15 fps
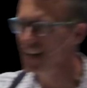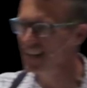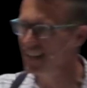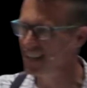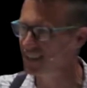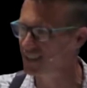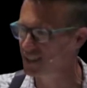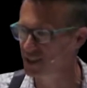
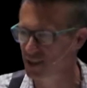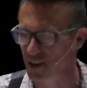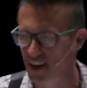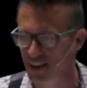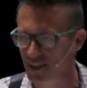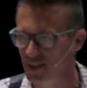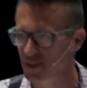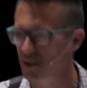Yes, His
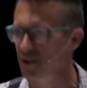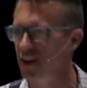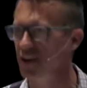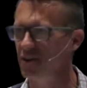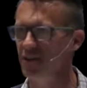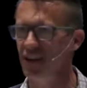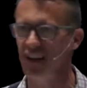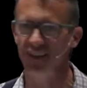grace is
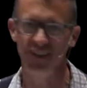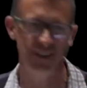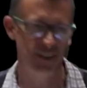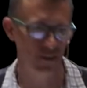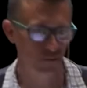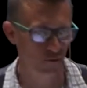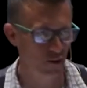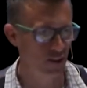greater. Yes,
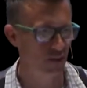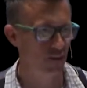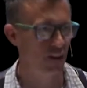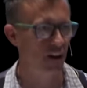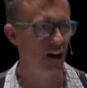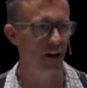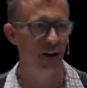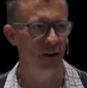He's a forgiving
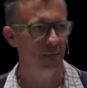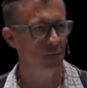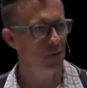God.